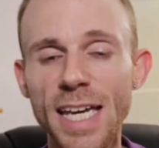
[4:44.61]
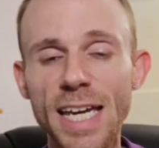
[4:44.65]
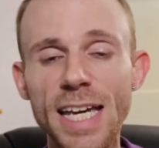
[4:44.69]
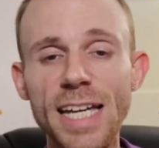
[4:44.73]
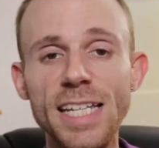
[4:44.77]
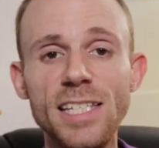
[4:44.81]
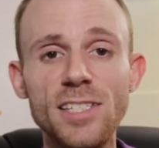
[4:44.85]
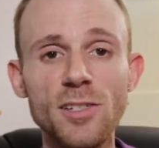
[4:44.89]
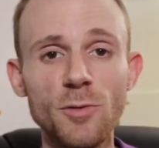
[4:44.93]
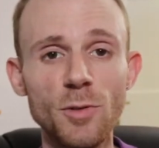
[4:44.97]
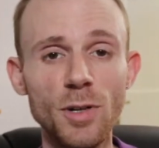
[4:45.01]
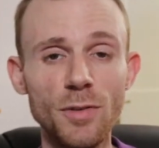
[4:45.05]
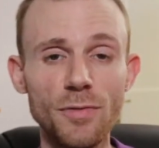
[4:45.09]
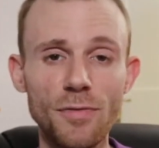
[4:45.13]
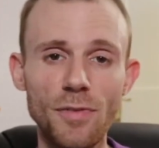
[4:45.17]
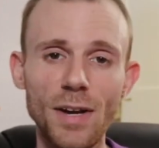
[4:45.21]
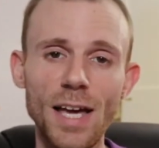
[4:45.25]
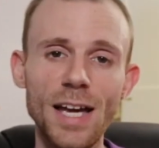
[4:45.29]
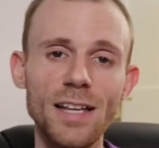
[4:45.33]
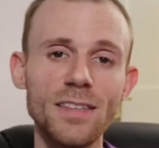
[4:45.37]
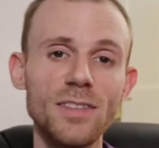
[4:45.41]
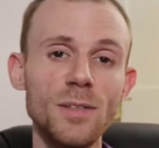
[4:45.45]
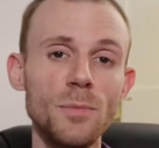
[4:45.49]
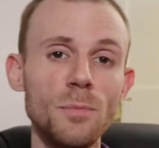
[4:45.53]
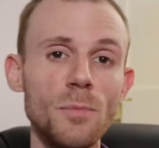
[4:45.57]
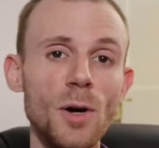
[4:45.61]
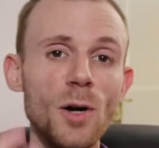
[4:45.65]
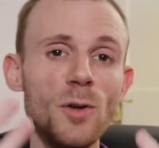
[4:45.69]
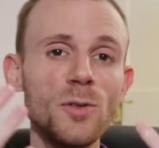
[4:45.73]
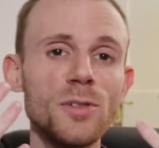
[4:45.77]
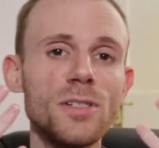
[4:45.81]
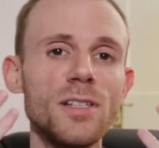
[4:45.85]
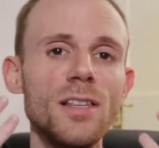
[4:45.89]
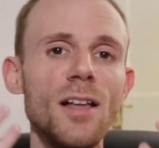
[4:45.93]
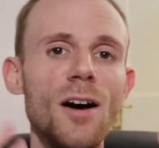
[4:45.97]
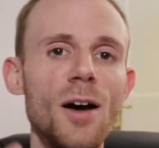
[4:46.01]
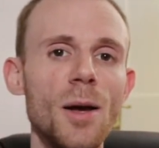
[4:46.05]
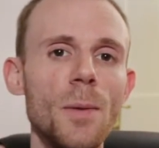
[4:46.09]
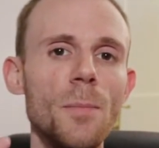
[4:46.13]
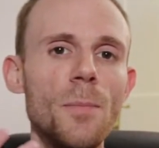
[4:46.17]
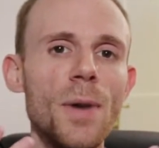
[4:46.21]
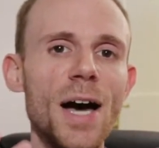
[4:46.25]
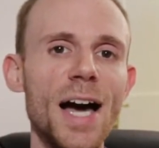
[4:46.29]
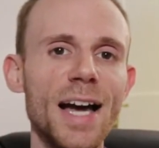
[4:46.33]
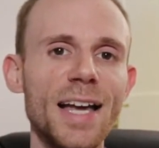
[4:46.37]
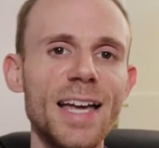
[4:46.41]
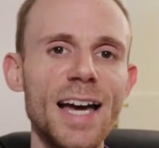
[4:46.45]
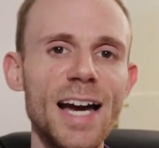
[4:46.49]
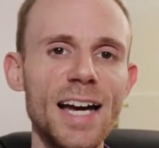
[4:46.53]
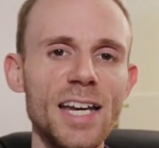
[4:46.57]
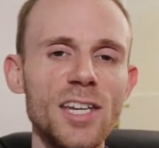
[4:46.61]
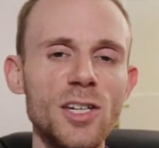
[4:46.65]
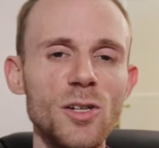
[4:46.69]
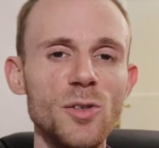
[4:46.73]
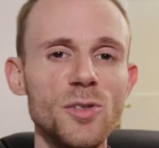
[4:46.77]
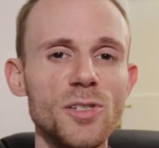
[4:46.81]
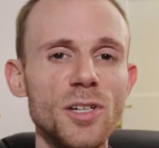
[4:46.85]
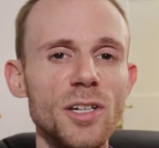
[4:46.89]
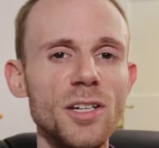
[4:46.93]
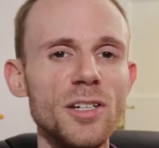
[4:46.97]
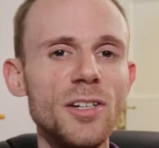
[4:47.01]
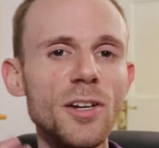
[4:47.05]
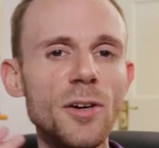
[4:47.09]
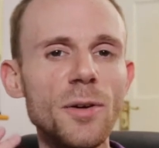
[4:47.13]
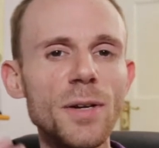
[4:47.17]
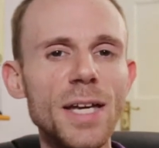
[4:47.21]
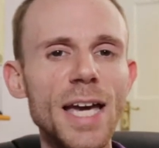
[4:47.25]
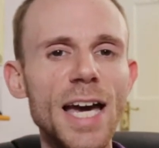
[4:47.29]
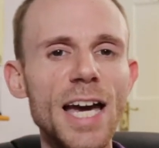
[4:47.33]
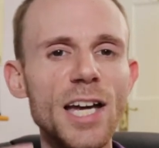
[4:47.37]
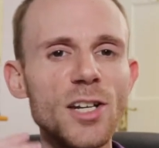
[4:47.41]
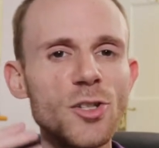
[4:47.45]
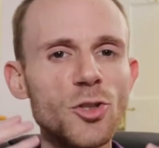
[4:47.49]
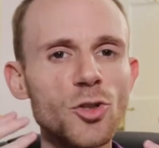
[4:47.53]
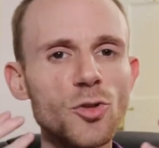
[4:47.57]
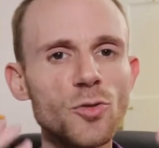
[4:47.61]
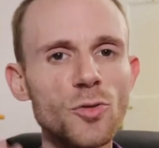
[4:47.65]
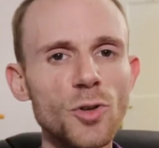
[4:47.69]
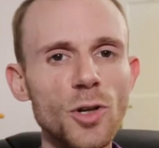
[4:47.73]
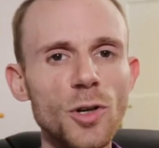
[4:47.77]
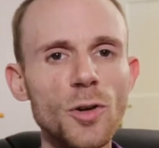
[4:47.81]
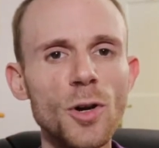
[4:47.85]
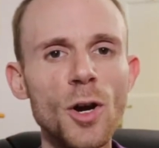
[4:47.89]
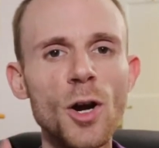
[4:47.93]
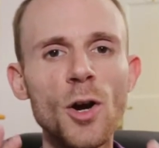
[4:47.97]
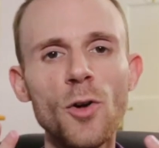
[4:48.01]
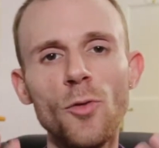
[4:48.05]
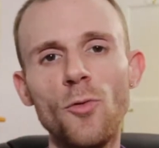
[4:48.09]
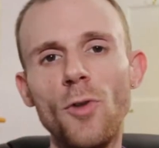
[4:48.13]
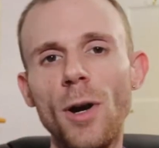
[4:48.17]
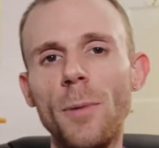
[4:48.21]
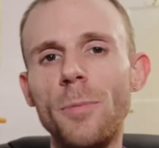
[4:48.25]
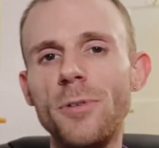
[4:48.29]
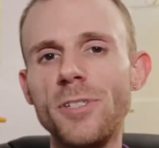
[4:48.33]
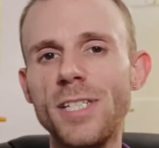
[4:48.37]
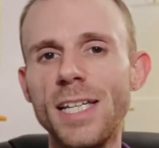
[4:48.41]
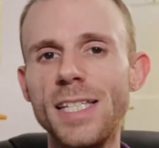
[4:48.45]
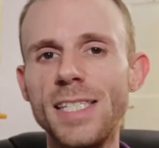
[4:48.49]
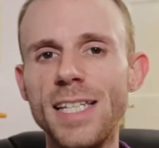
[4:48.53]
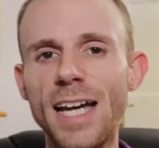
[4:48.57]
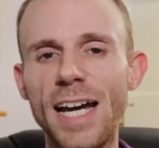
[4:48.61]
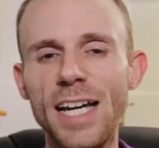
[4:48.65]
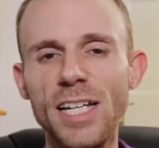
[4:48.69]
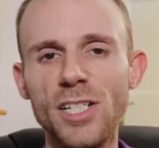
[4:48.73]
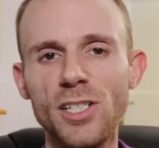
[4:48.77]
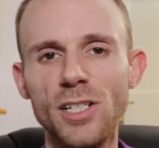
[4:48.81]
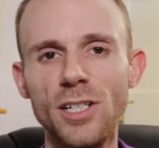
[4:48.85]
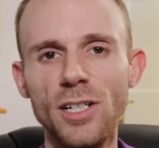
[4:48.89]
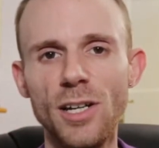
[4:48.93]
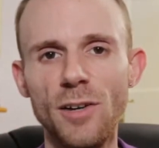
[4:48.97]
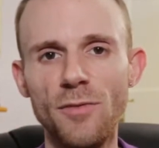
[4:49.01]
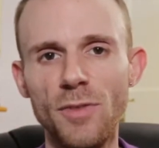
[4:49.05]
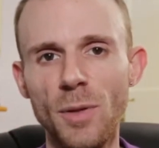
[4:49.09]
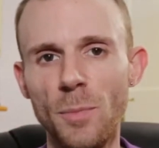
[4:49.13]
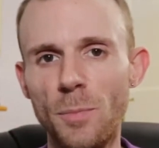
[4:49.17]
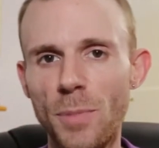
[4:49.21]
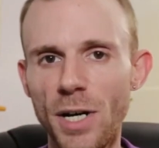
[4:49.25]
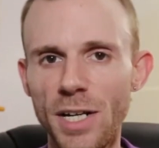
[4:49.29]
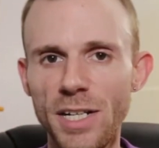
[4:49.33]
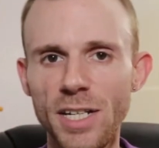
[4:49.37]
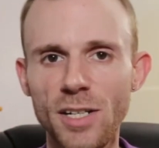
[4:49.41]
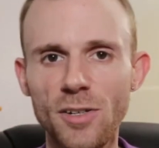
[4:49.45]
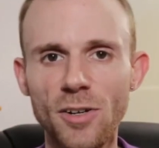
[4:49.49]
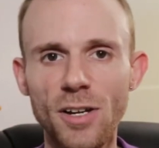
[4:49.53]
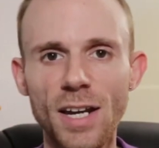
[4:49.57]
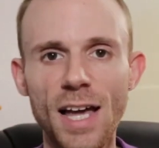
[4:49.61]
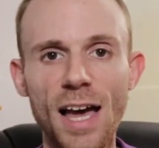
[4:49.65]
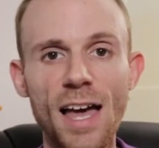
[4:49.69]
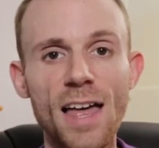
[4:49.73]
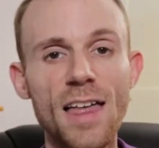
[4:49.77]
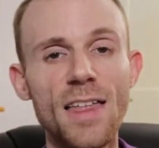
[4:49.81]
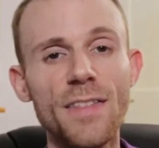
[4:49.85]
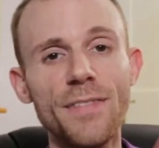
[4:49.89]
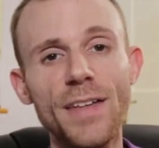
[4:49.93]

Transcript: is to reflect the most light back at you, so you don't get a true representation of the body colour.